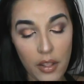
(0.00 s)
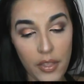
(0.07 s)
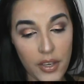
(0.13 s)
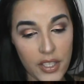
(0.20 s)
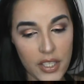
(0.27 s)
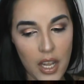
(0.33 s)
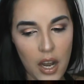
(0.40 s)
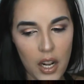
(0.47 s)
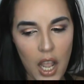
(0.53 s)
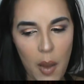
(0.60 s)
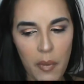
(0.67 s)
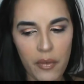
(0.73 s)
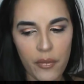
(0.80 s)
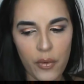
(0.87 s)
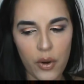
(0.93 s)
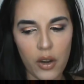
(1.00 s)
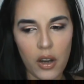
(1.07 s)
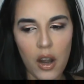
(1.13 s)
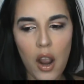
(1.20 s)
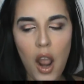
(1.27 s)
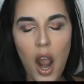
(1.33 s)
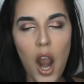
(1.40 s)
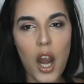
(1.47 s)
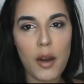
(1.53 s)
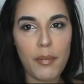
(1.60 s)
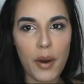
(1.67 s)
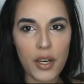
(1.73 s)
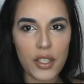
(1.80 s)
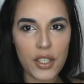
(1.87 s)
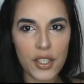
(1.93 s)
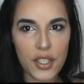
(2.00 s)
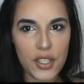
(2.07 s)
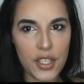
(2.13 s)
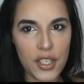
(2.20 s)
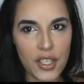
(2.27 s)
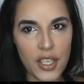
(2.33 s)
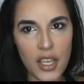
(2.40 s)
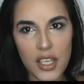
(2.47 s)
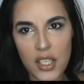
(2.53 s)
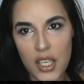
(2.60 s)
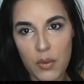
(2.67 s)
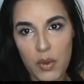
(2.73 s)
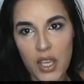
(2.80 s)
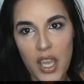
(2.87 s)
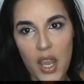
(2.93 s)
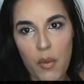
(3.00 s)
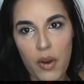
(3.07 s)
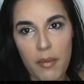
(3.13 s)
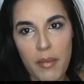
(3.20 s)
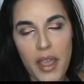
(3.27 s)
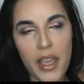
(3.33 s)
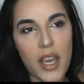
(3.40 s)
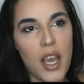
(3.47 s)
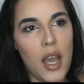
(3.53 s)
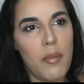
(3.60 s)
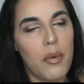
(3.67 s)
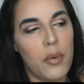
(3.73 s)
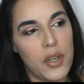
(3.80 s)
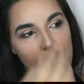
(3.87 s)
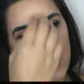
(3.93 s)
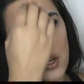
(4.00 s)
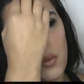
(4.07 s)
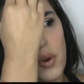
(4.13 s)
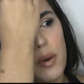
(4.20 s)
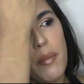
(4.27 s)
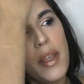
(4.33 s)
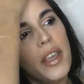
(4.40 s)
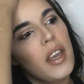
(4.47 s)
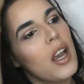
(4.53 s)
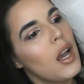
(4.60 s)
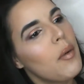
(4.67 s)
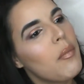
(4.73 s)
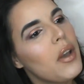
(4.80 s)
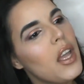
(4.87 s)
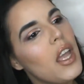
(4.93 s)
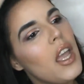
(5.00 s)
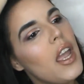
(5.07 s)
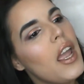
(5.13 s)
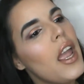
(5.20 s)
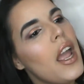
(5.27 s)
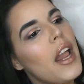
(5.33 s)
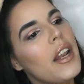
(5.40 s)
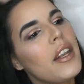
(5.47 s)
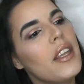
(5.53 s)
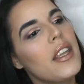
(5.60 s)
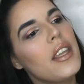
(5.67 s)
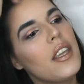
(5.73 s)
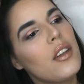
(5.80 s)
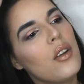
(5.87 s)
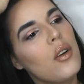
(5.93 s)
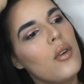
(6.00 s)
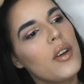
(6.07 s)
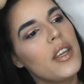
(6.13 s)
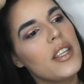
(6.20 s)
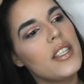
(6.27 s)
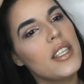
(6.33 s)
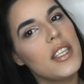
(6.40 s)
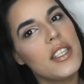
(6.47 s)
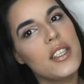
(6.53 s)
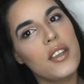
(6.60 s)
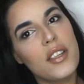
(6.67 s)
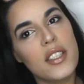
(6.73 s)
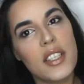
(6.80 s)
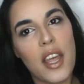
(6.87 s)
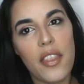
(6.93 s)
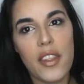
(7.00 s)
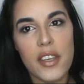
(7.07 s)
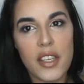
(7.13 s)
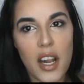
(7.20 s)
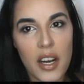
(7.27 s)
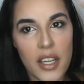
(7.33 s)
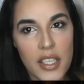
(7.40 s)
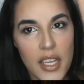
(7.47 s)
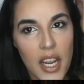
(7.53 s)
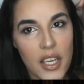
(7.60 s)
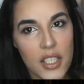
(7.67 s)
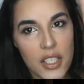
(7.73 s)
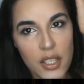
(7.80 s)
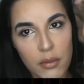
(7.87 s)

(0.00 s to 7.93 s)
It's not uncommon for our partners to tell us like we can't wear makeup or we shouldn't wear makeup. And, you know, it's easier said than done. It's actually